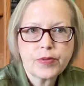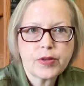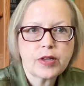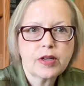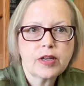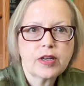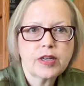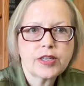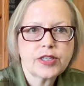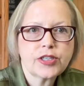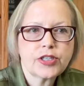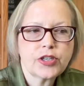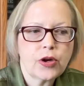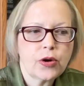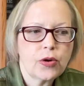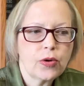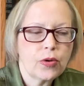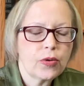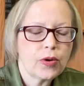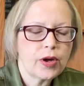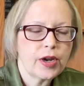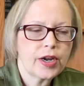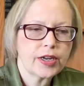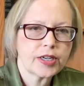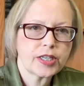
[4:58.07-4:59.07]
So
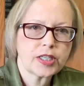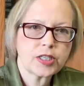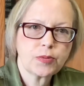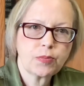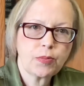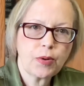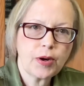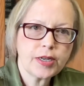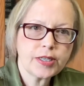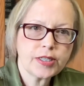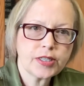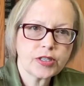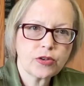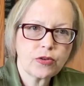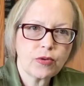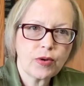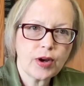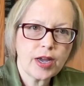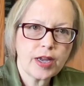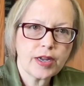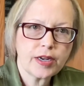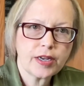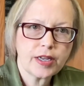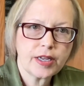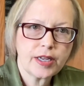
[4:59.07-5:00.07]
an express
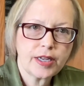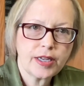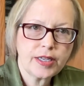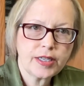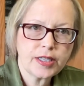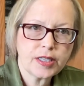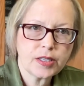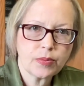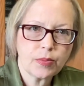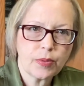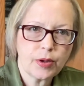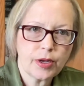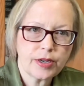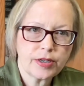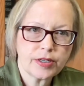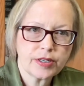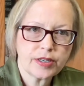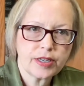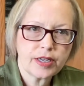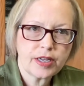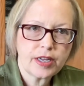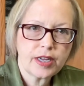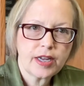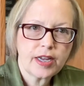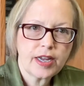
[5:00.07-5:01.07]
grant easement
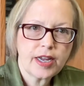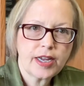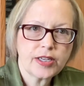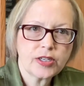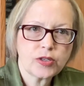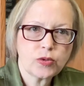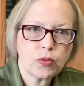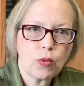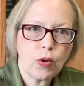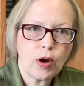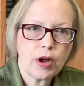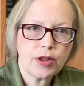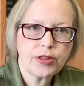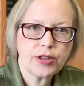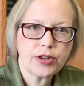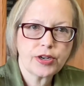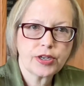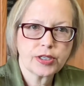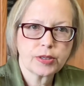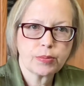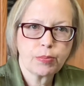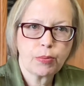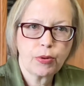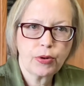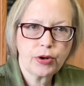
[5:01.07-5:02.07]
is one that is
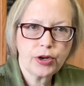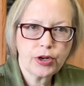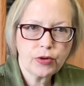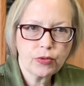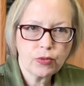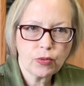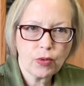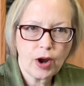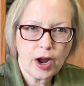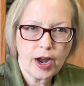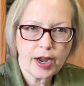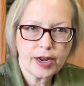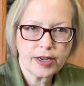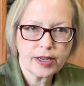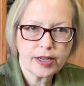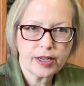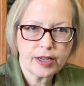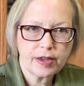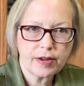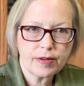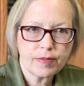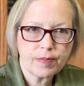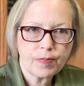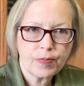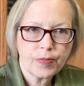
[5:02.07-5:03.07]
put in writing
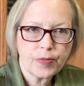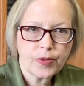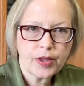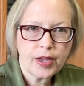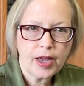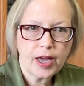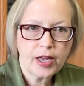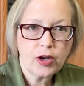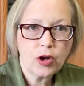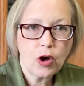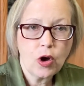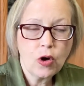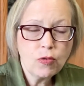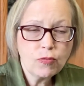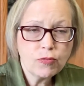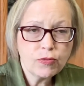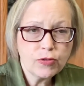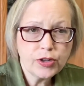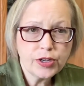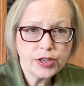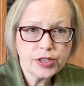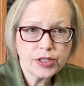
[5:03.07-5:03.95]
and hopefully is